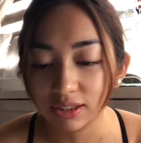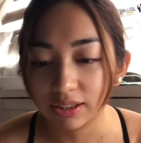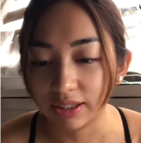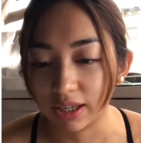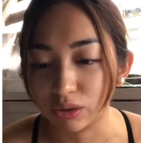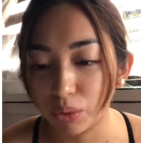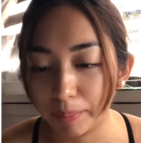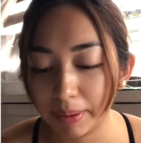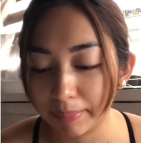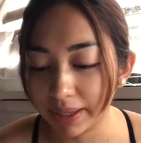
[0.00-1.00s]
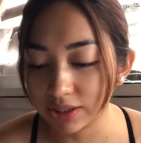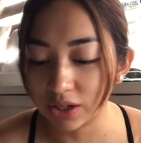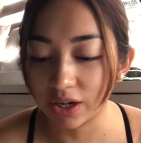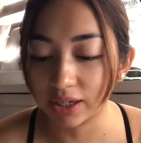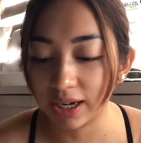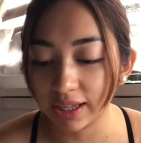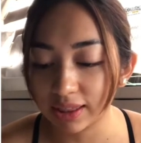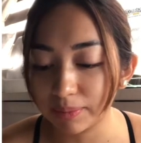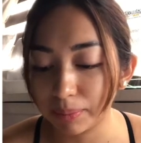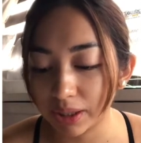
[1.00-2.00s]
Yan, open PixArt. Click
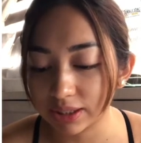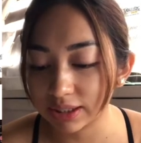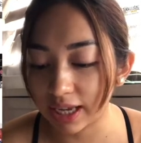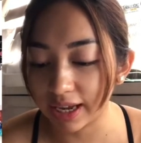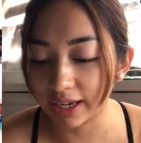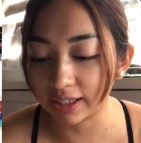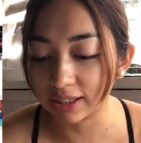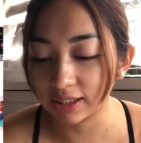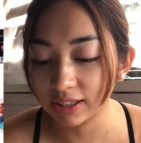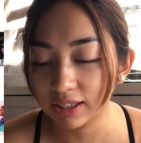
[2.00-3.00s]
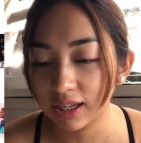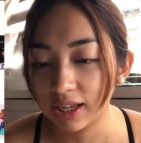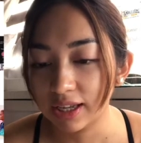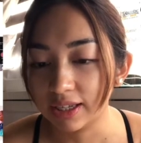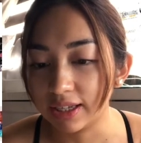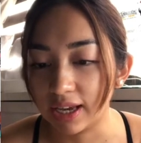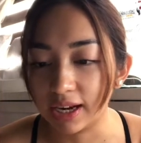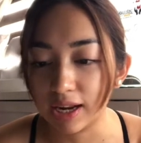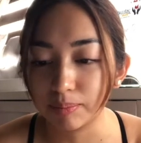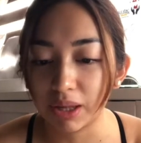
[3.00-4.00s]
the plus sign. Yan,
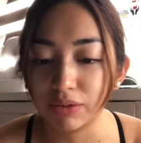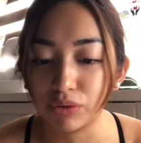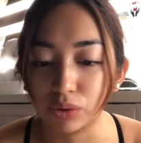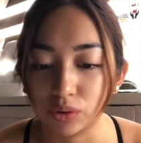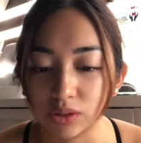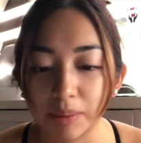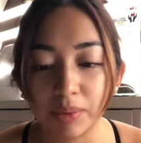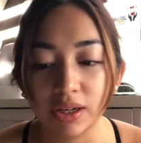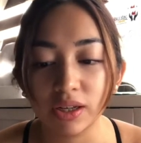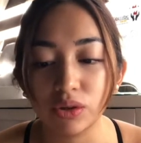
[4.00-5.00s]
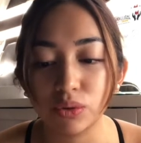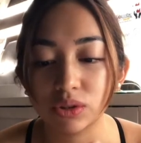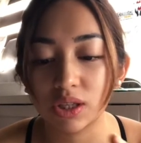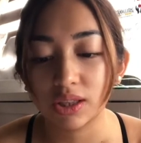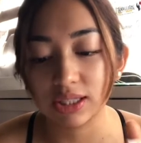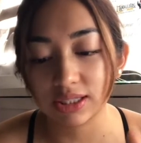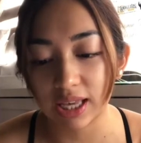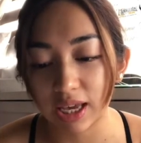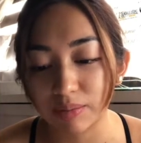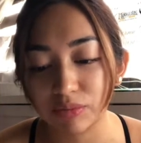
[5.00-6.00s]
hanap tayo photos. I'm gonna use the
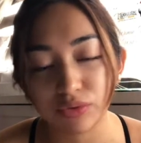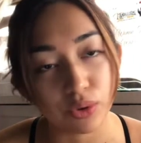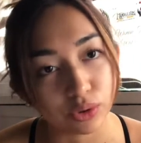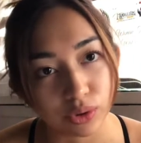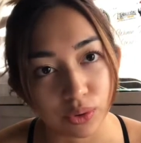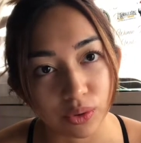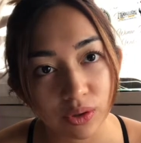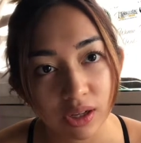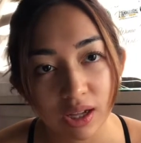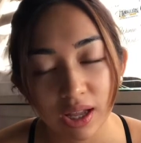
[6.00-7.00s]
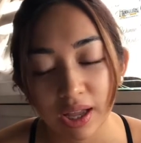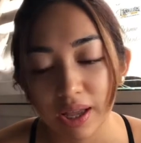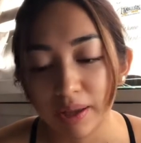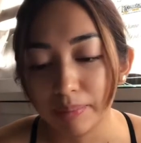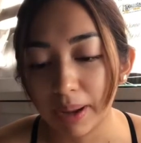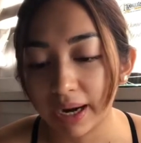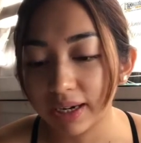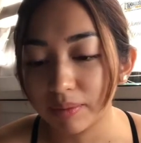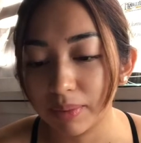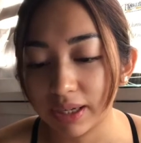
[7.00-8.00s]
same photo para
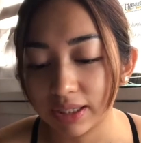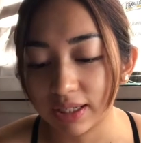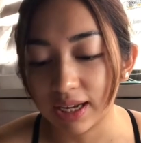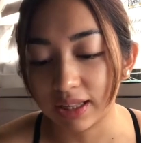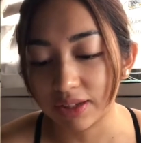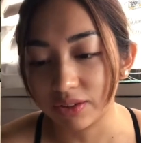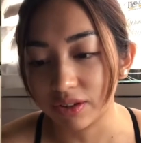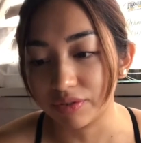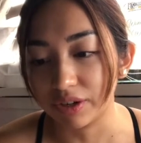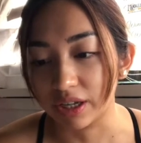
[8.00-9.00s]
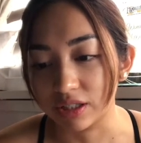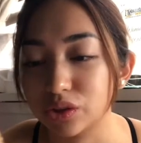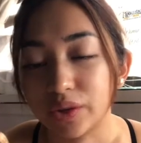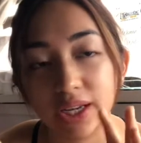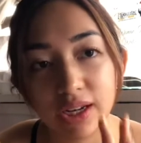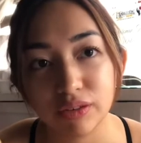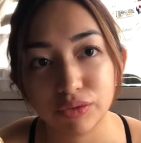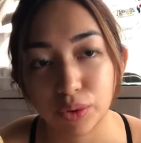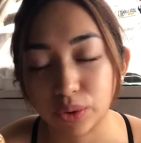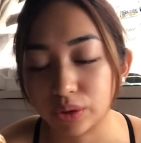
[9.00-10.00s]
lang makita natin yung difference. So, yan na yung
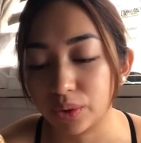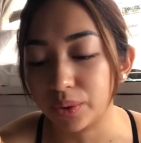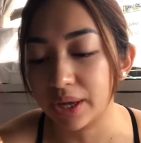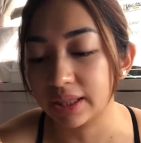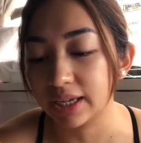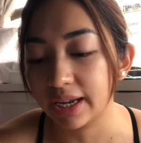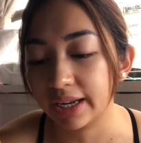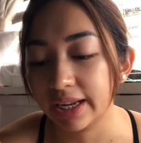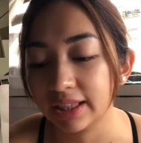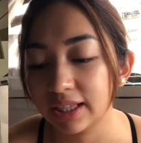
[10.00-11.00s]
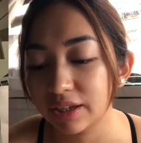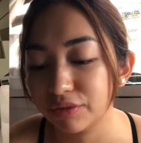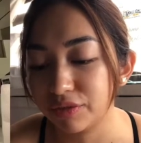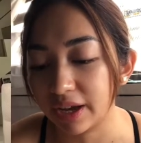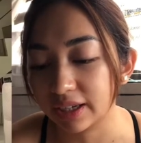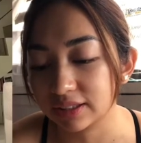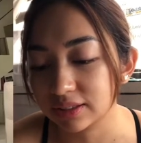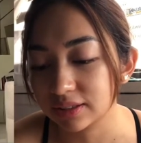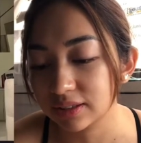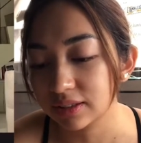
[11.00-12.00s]
photo. And then, I click the effects.